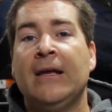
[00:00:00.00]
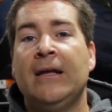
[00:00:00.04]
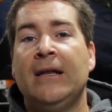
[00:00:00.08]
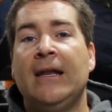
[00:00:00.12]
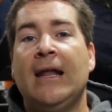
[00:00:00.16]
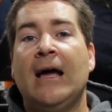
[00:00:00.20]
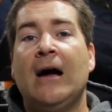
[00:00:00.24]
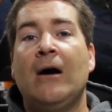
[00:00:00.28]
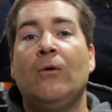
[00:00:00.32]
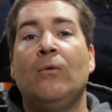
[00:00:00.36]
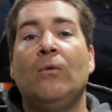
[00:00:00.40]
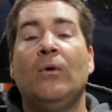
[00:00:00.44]

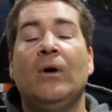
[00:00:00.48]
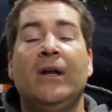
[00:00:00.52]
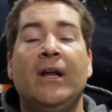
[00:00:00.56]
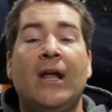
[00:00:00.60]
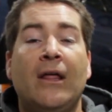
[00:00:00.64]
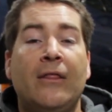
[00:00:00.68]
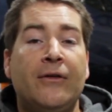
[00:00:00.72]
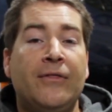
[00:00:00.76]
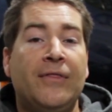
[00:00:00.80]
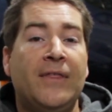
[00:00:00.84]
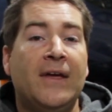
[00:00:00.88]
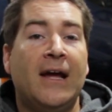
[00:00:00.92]
Now,
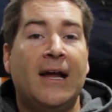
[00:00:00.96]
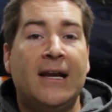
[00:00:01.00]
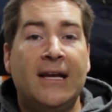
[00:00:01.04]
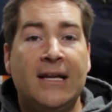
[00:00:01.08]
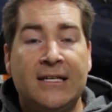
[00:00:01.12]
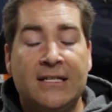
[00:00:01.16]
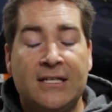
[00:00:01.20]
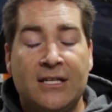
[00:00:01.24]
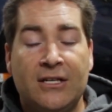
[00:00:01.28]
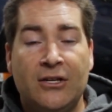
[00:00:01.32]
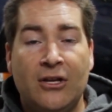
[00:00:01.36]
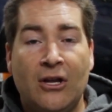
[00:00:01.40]
another thing I
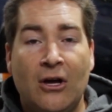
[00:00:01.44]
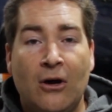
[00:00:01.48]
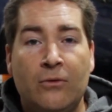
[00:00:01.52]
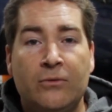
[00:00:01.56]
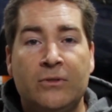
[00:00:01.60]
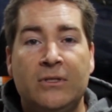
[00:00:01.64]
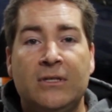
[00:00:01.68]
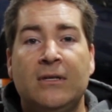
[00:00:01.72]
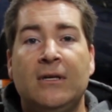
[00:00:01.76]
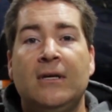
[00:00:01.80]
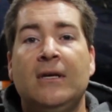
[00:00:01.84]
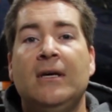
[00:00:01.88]
need to
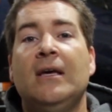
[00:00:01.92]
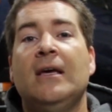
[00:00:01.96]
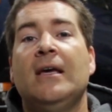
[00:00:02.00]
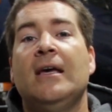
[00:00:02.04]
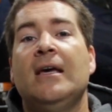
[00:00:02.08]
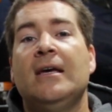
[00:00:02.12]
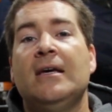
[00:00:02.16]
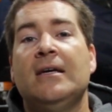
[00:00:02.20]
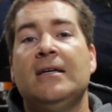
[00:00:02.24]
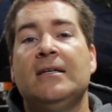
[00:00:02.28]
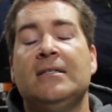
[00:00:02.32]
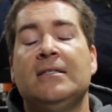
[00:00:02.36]
note
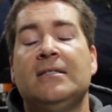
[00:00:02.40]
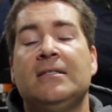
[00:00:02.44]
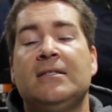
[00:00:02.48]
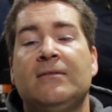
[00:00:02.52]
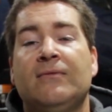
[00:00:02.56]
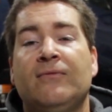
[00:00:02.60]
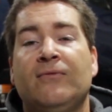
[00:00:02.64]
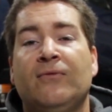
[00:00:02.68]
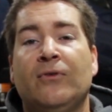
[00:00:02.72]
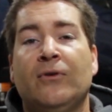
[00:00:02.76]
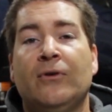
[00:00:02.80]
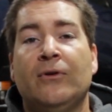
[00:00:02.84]

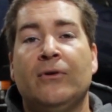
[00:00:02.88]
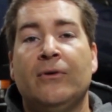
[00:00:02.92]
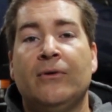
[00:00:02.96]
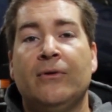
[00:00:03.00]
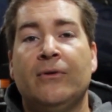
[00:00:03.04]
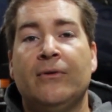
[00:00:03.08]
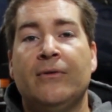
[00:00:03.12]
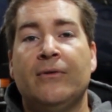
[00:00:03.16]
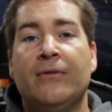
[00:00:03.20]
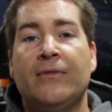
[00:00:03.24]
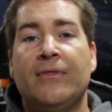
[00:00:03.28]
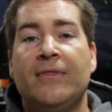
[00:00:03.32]
is
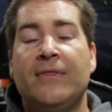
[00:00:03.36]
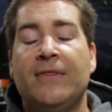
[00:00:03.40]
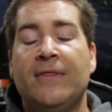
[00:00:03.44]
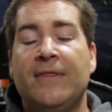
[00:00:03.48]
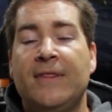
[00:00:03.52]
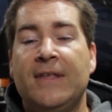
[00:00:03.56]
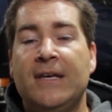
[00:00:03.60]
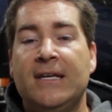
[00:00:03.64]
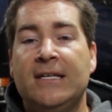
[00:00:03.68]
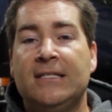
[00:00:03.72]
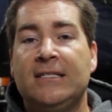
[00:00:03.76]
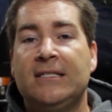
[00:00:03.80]
for
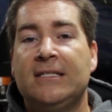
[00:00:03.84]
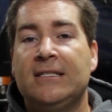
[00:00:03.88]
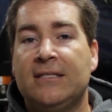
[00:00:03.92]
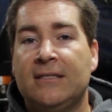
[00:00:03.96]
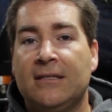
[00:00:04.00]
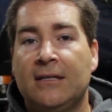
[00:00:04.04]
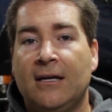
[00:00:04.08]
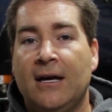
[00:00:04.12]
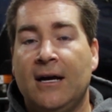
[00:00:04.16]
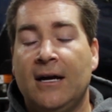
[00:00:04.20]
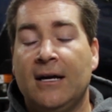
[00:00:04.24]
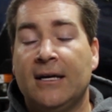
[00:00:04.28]

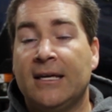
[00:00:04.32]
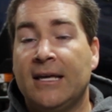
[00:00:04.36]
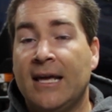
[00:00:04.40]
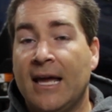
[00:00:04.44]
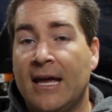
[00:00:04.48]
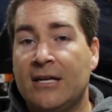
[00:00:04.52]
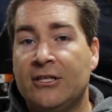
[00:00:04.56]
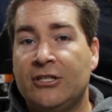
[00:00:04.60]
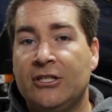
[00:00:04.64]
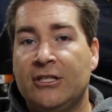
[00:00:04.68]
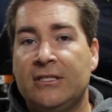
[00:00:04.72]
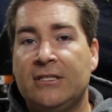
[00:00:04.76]
these
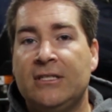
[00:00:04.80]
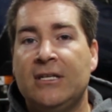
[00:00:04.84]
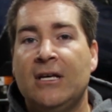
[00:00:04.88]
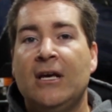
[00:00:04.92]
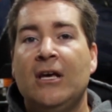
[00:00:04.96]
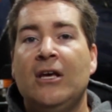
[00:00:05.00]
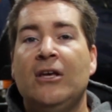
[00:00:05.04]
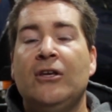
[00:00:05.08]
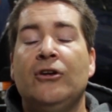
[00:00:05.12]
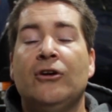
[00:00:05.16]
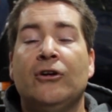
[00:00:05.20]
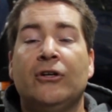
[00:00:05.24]
gauges,
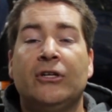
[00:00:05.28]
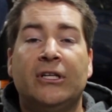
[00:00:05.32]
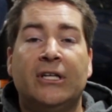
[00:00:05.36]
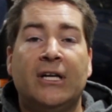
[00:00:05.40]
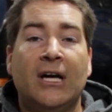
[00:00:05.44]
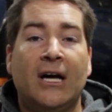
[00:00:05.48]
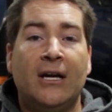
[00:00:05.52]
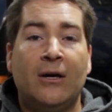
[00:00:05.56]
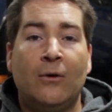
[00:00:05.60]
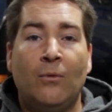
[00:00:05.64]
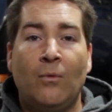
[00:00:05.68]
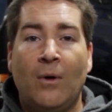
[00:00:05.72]
you're
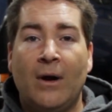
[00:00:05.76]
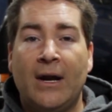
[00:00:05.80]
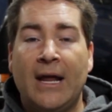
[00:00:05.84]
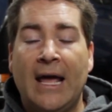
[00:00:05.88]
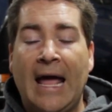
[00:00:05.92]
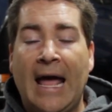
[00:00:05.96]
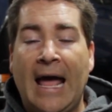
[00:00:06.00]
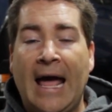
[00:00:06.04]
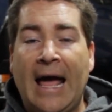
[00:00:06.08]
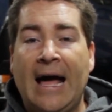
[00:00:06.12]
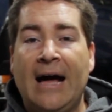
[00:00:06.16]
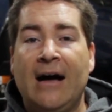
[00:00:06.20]
gonna wanna
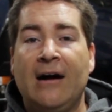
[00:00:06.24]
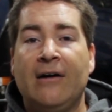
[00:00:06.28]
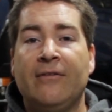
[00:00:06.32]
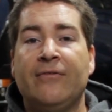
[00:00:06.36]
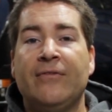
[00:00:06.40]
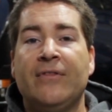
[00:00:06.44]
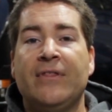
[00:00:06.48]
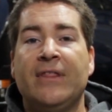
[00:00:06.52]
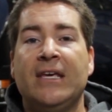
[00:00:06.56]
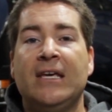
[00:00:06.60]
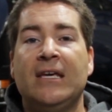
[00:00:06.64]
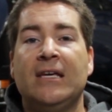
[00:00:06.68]

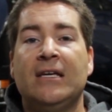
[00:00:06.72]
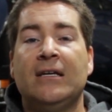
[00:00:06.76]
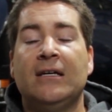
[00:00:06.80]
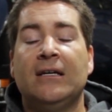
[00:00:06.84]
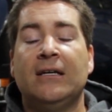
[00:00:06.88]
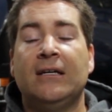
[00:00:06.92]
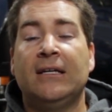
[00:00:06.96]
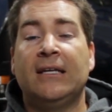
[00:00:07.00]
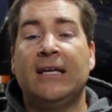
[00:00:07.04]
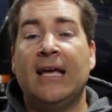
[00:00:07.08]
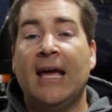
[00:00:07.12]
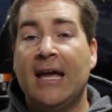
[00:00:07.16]
have
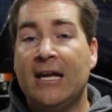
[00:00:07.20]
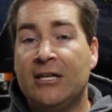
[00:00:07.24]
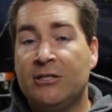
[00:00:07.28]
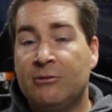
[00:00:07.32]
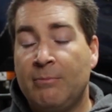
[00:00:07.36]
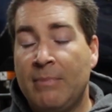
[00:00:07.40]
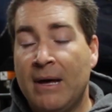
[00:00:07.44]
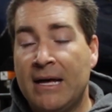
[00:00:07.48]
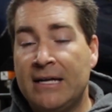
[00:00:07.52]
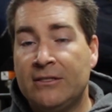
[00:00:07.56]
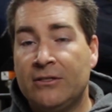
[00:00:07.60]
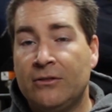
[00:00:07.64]
the
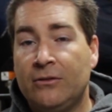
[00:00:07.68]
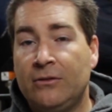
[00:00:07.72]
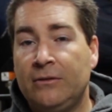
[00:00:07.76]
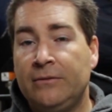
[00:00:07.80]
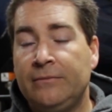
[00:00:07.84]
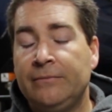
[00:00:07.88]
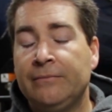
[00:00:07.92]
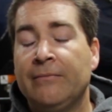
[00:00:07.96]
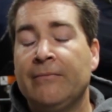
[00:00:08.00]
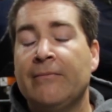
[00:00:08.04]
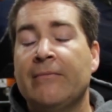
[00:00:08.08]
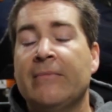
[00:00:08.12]
gauge
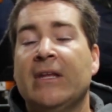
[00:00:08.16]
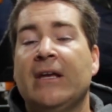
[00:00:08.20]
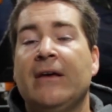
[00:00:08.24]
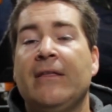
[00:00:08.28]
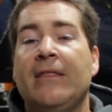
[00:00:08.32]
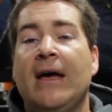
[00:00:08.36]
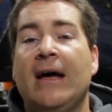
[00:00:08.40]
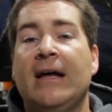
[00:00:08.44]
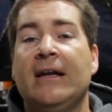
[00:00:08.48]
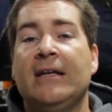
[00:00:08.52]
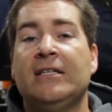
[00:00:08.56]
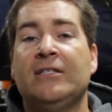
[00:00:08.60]
bezel
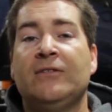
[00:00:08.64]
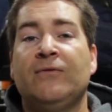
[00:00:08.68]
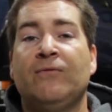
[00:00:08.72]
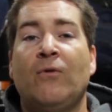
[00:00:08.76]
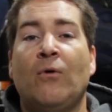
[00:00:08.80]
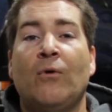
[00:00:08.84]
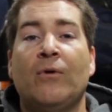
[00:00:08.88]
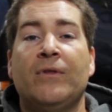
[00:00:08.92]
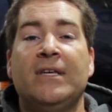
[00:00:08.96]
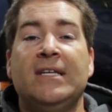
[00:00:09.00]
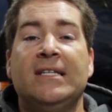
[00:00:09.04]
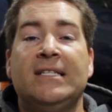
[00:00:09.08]
that is
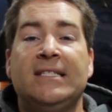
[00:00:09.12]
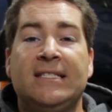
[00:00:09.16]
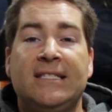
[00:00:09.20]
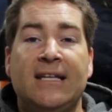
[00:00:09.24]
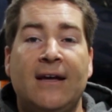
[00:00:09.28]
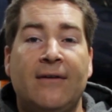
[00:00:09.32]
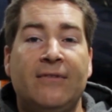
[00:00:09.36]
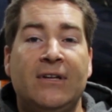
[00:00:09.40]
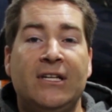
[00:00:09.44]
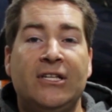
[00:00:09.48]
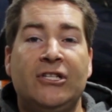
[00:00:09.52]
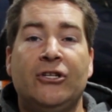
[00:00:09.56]
for the
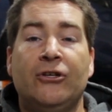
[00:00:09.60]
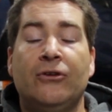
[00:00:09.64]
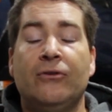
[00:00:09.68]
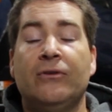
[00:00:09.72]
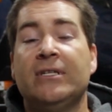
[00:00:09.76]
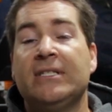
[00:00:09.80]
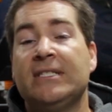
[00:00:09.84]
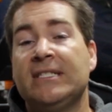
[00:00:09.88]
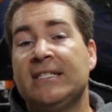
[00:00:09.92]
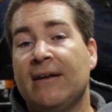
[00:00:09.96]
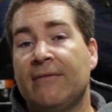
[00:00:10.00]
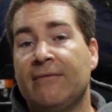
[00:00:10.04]
72
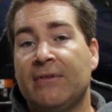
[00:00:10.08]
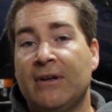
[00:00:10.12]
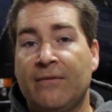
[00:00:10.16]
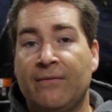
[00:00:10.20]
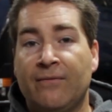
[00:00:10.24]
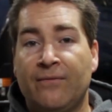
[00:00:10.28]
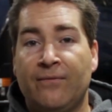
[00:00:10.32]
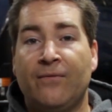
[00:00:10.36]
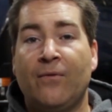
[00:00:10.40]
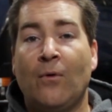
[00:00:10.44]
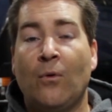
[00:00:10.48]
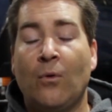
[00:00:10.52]
to
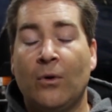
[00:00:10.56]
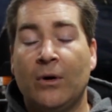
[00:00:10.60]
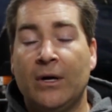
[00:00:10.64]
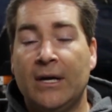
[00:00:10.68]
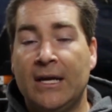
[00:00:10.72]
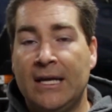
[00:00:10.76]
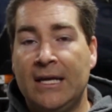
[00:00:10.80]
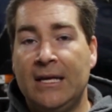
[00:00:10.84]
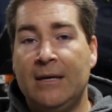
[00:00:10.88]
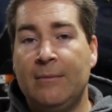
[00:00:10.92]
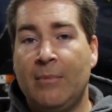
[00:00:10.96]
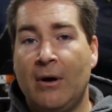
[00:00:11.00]

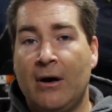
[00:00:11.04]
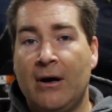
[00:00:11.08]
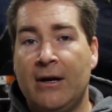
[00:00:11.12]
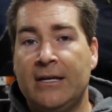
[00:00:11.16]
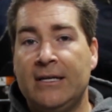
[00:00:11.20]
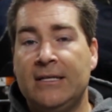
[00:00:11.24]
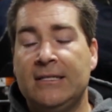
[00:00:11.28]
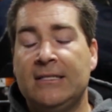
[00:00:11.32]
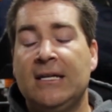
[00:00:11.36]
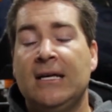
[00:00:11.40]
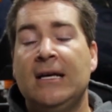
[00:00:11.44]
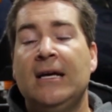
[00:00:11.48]
74
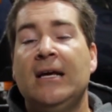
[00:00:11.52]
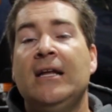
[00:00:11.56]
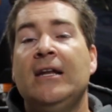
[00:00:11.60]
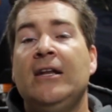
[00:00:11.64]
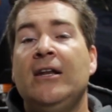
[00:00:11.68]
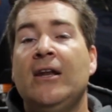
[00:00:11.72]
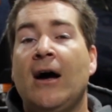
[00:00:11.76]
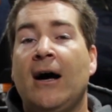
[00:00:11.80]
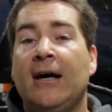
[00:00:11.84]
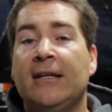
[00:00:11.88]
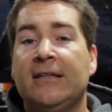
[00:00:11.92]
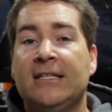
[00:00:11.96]
E-bodies,
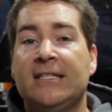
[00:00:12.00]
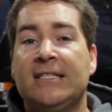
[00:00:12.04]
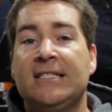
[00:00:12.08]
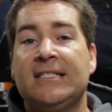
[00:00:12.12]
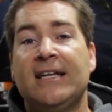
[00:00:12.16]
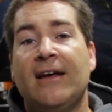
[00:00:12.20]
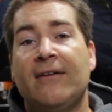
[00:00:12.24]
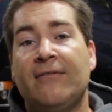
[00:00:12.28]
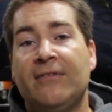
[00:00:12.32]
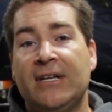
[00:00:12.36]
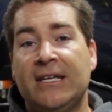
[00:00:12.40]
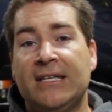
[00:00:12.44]
not the
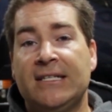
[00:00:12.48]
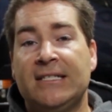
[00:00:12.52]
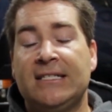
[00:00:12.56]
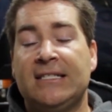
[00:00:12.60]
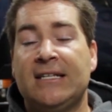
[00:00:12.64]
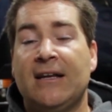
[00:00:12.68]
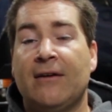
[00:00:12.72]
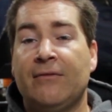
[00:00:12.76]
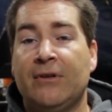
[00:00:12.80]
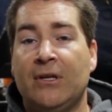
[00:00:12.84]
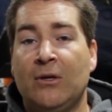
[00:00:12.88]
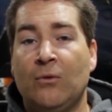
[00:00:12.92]
70 and
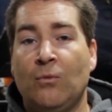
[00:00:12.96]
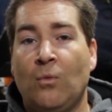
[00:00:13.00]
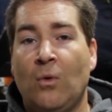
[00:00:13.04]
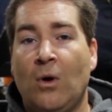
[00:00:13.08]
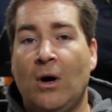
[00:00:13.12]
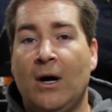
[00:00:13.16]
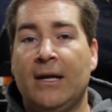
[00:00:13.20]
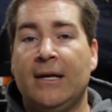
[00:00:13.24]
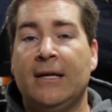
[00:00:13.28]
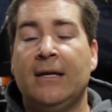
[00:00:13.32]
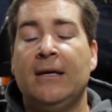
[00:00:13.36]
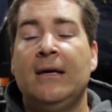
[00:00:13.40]

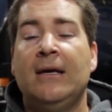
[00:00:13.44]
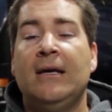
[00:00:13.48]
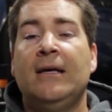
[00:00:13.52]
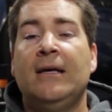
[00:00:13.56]
71.